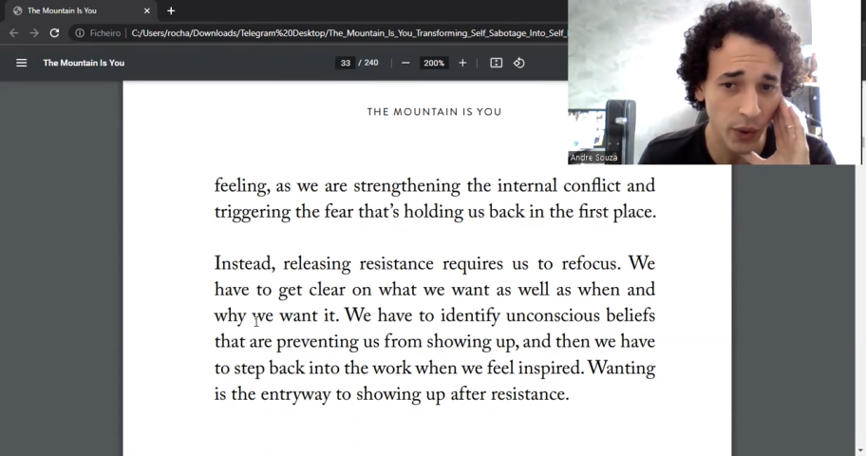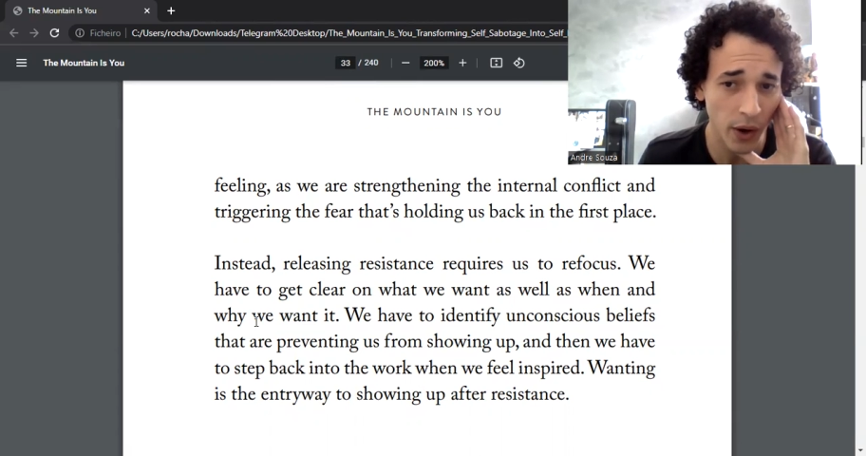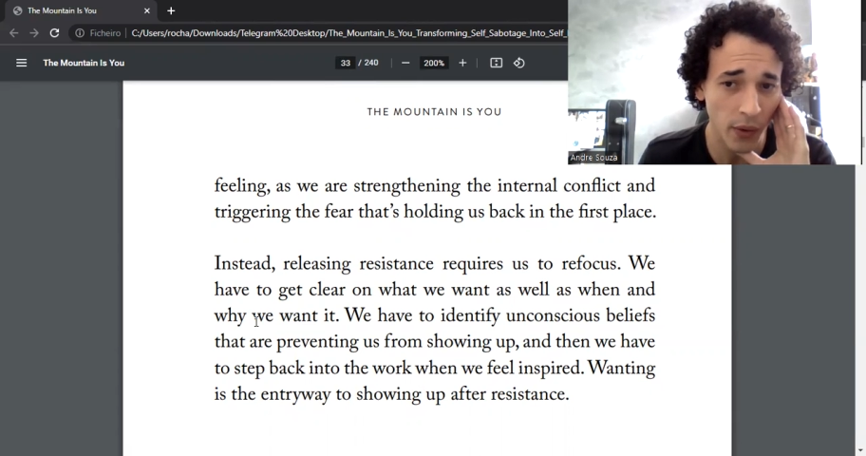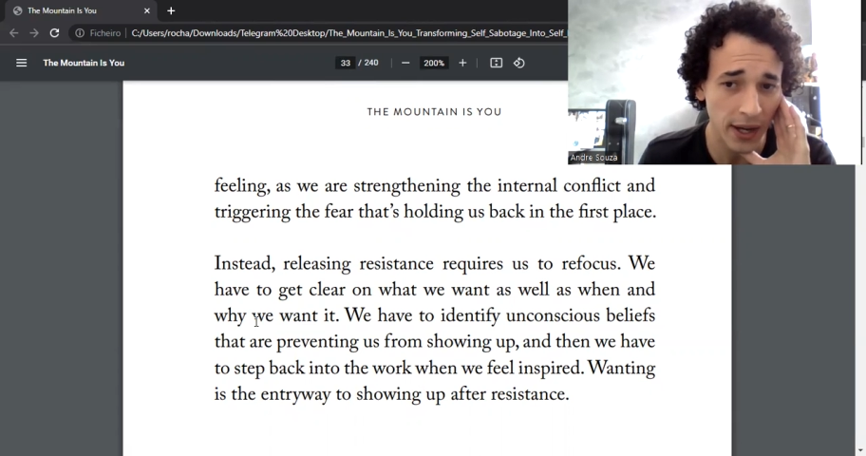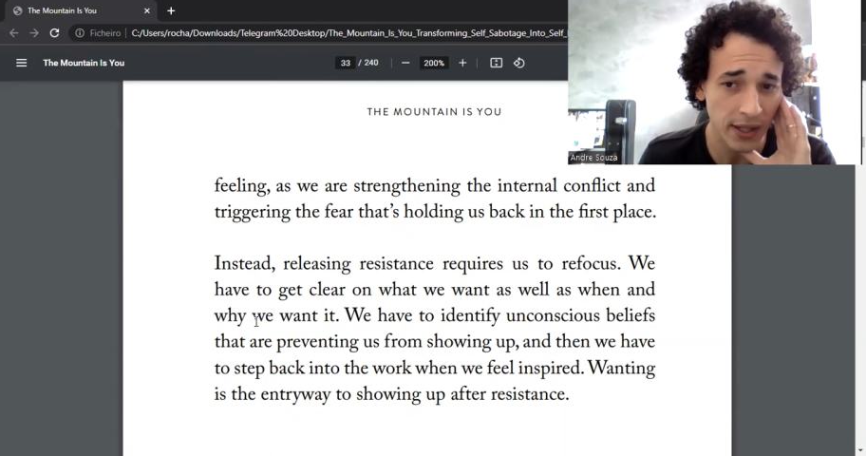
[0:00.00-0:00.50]

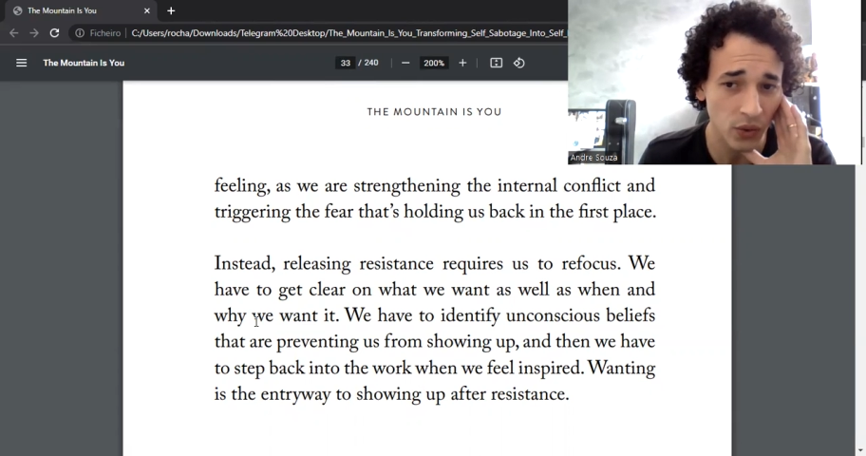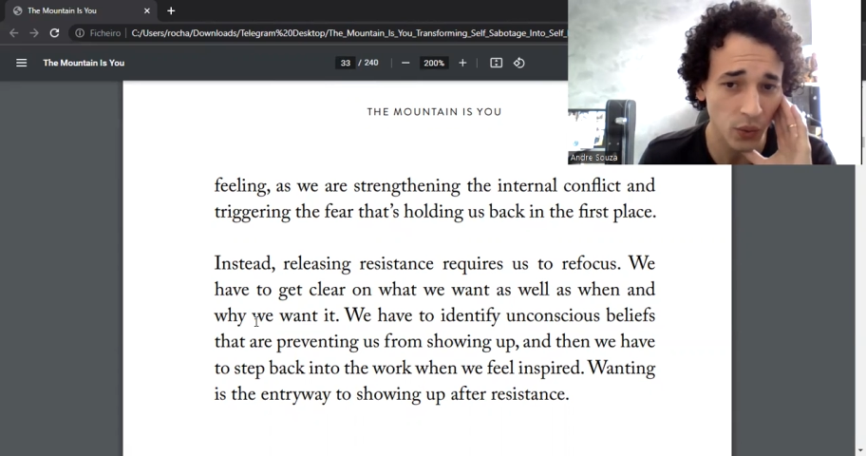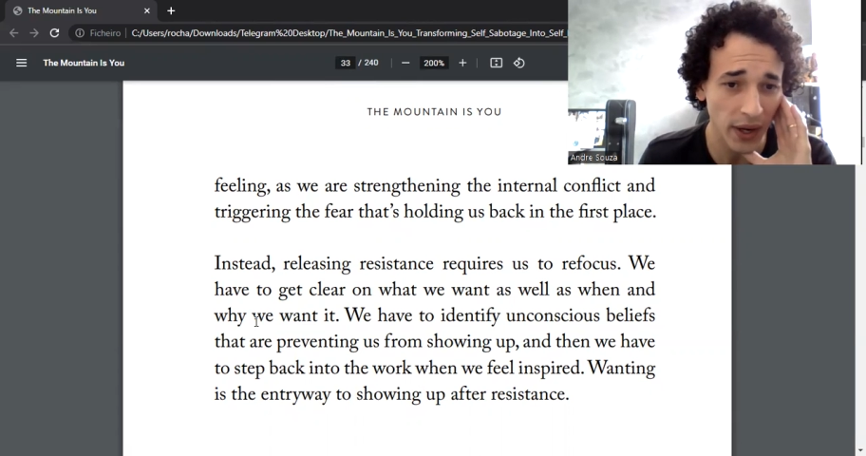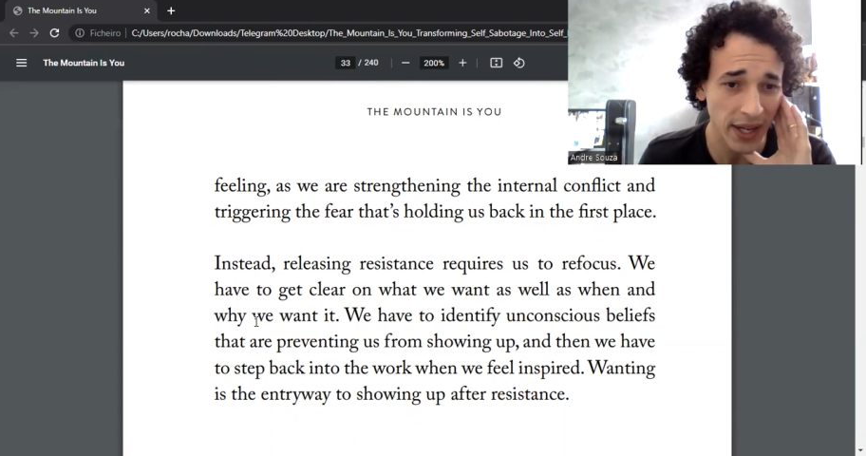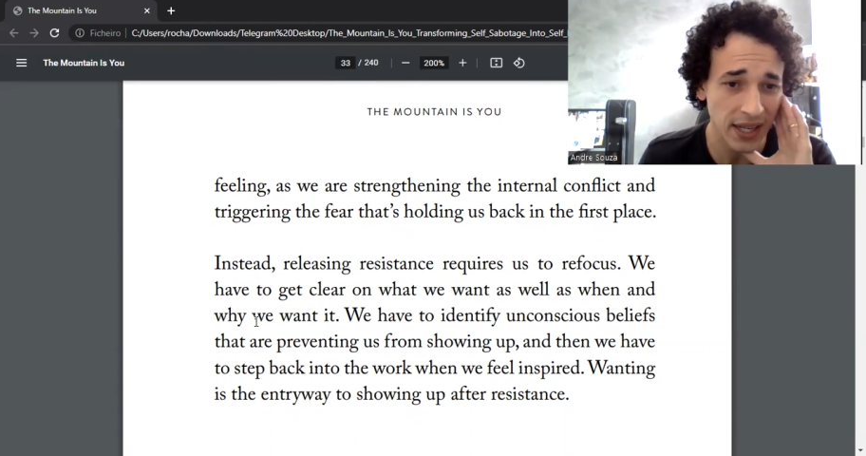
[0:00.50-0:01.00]
well
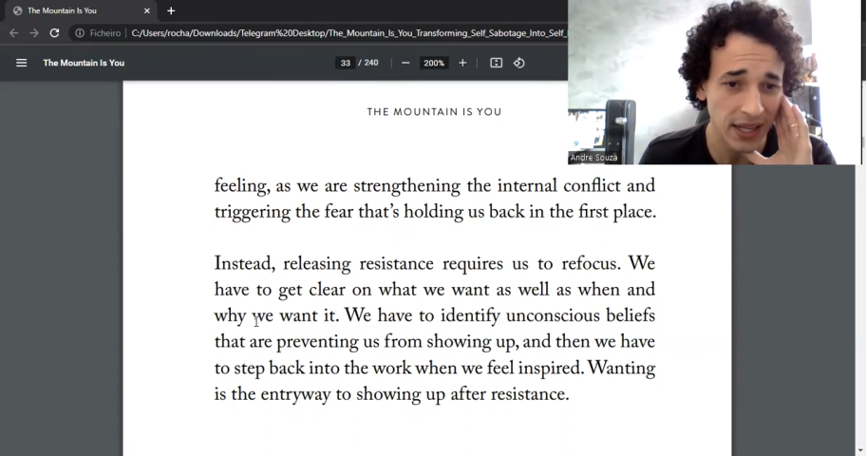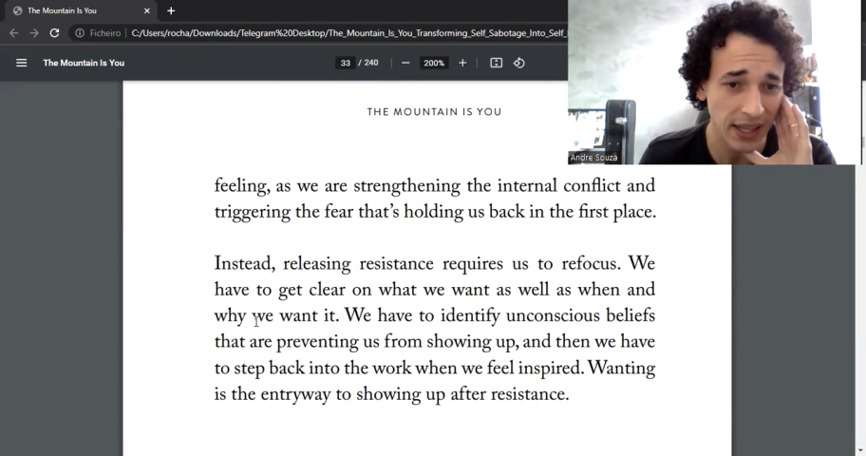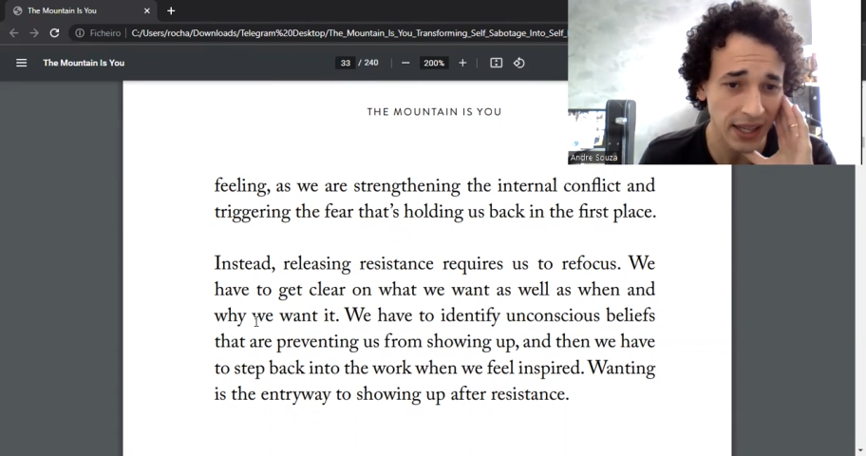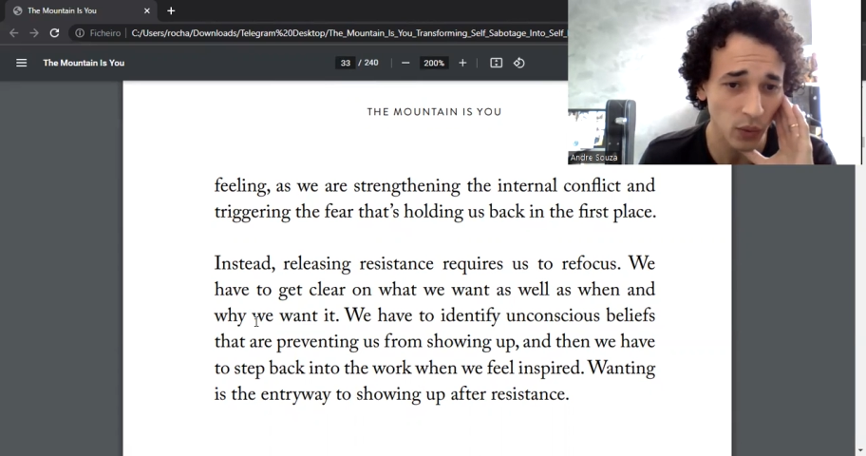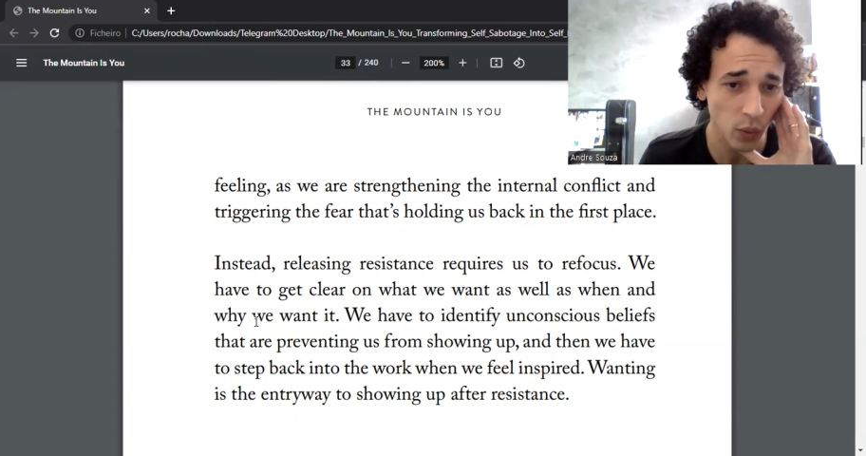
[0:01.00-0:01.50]
as when
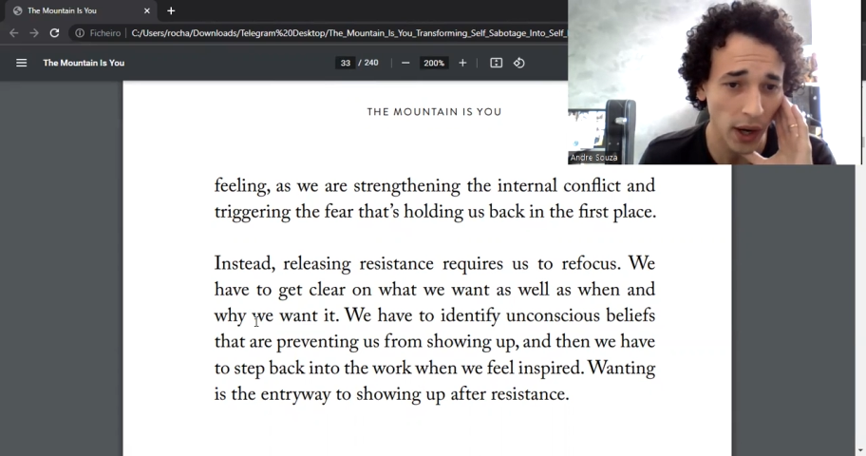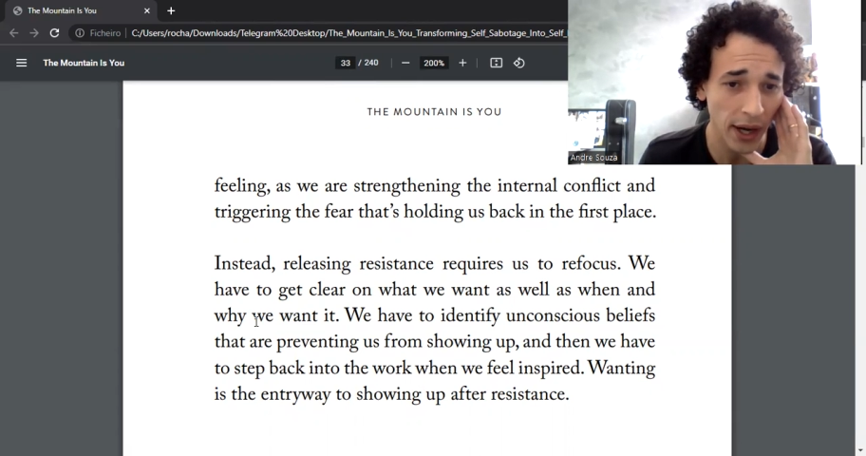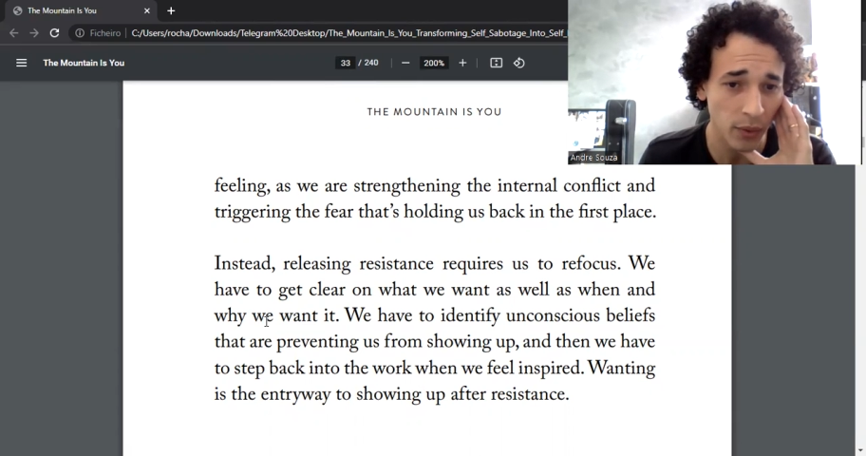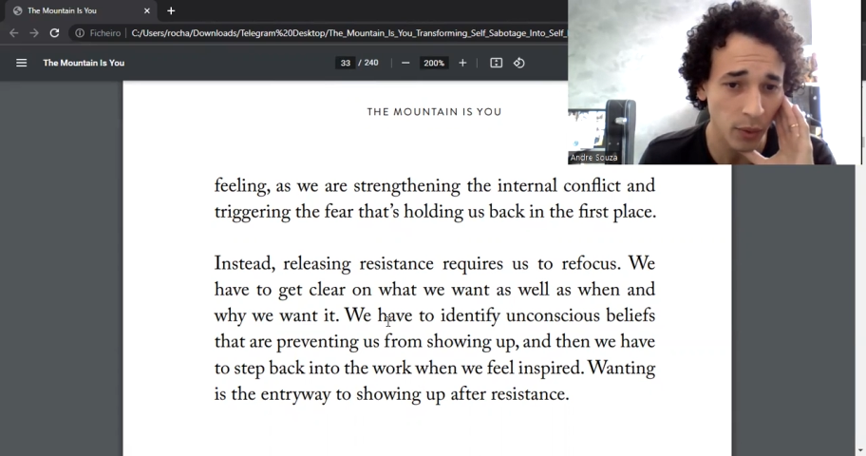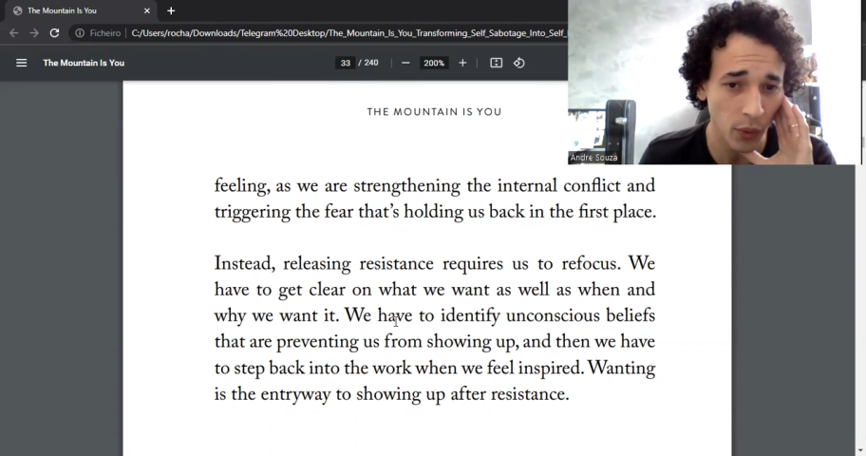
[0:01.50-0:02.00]
and
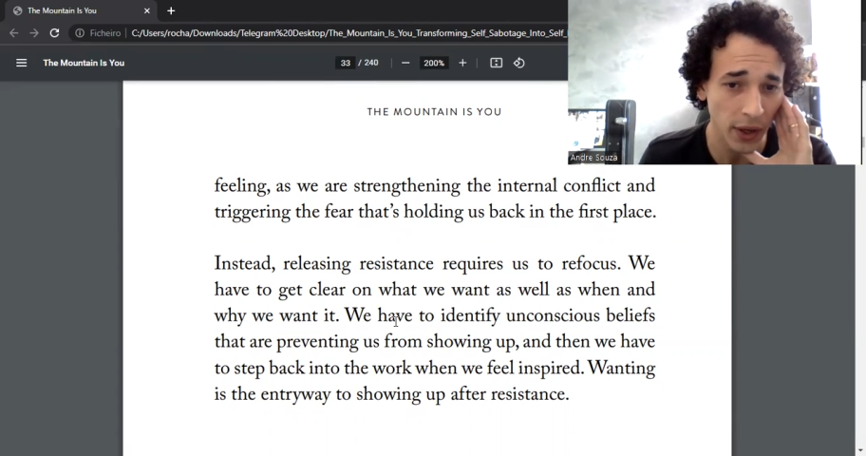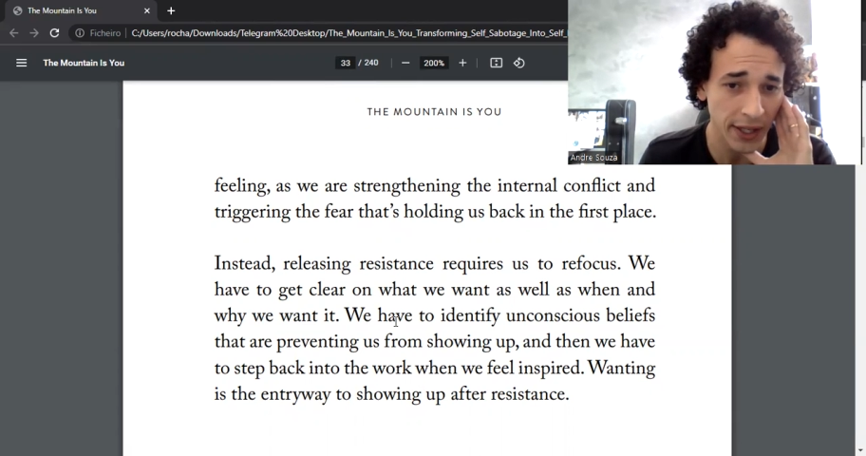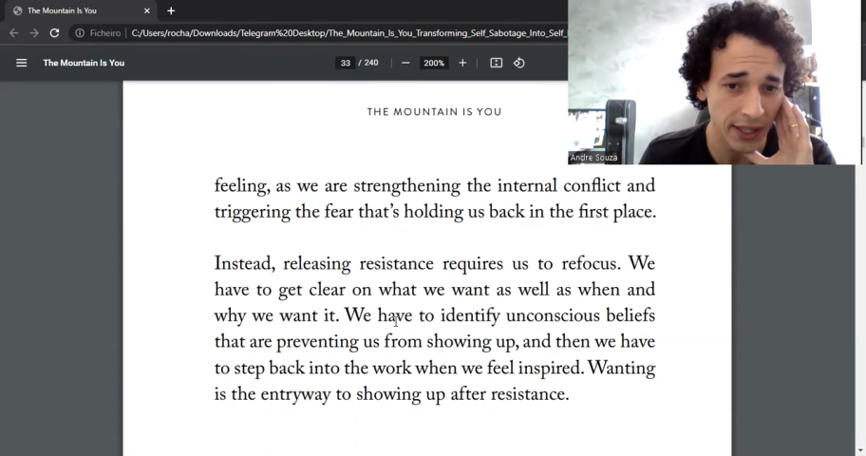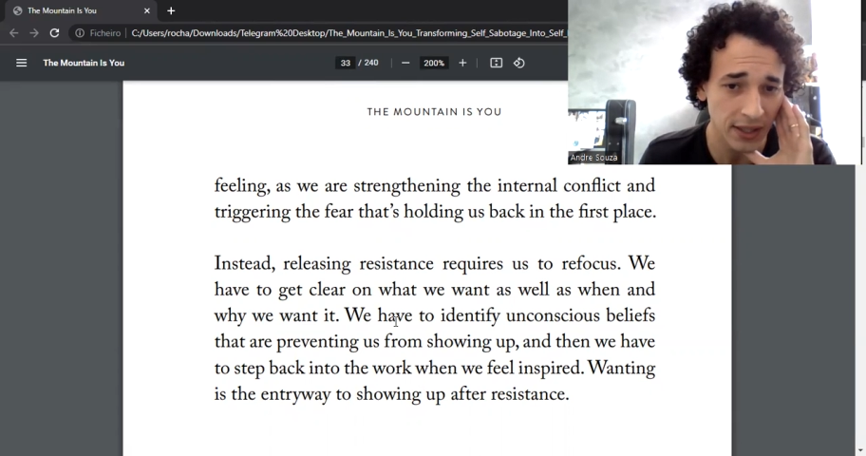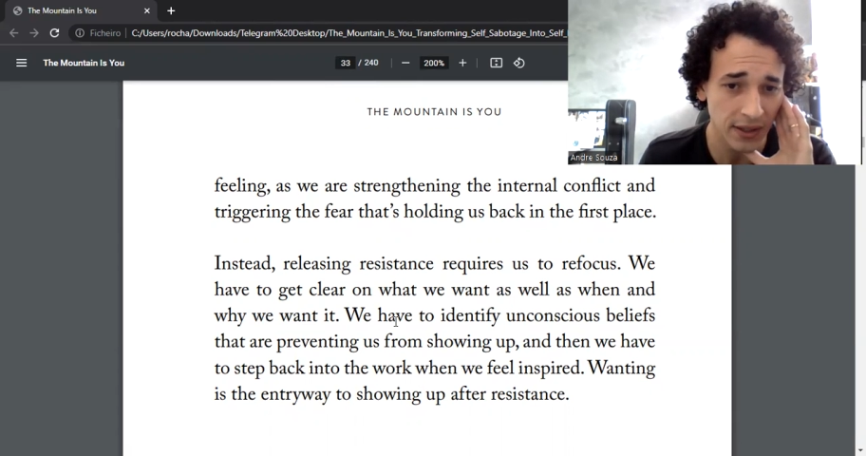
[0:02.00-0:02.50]
why we
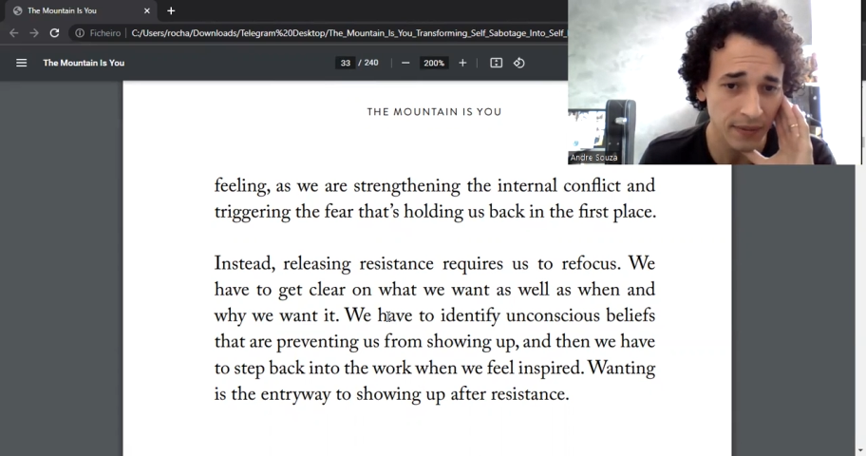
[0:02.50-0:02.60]
want it.